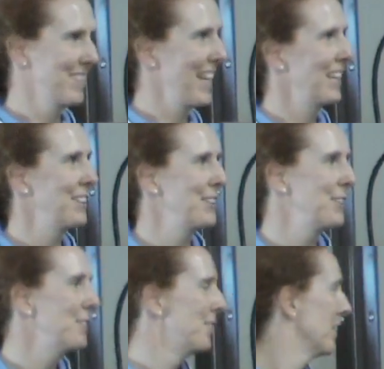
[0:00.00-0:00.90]
Thank you.
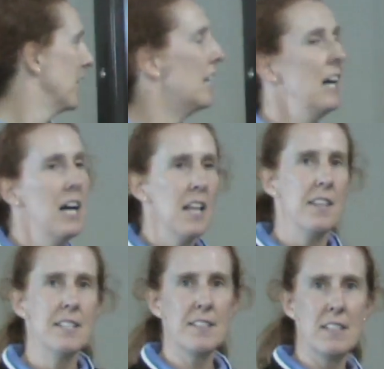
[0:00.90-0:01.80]

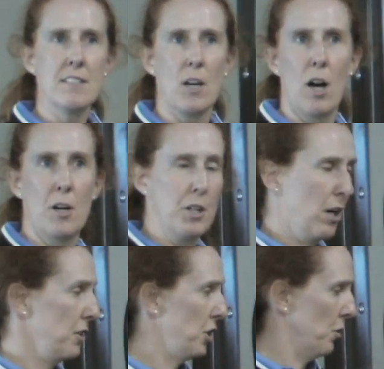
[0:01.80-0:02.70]
This is
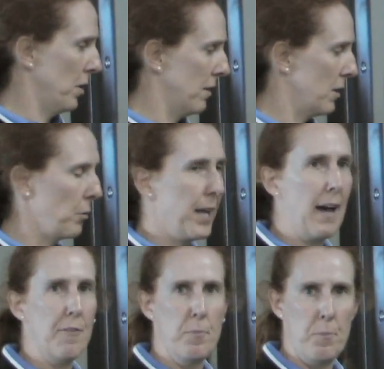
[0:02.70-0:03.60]
our unit that we
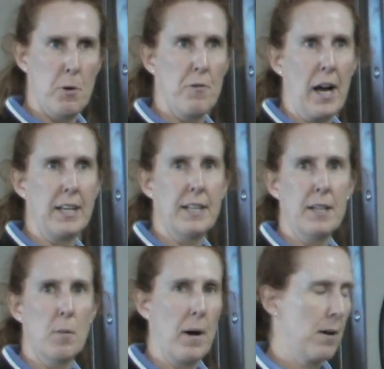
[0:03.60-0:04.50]
have provided
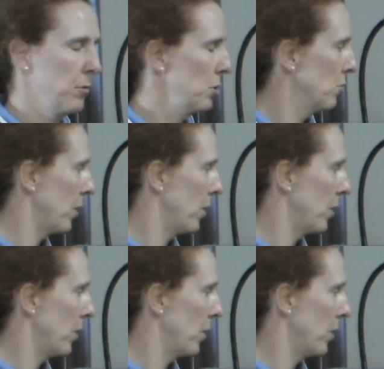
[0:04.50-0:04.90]
here by Root and